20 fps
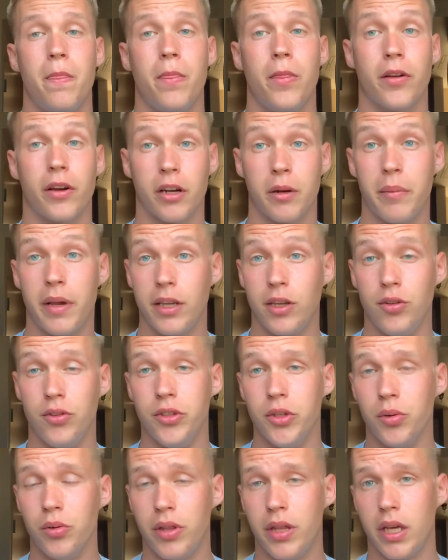they're gonna make you
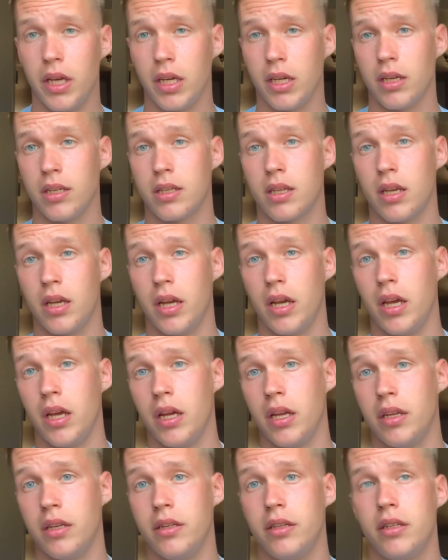do things
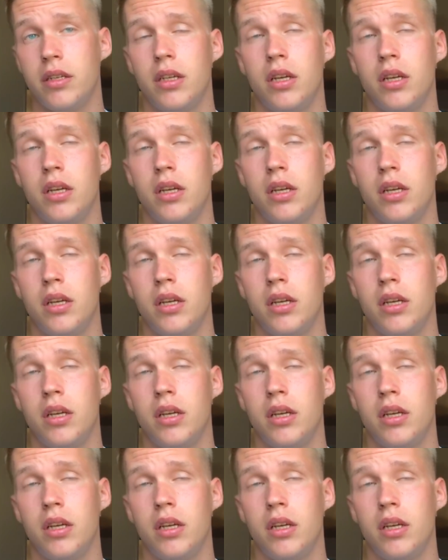and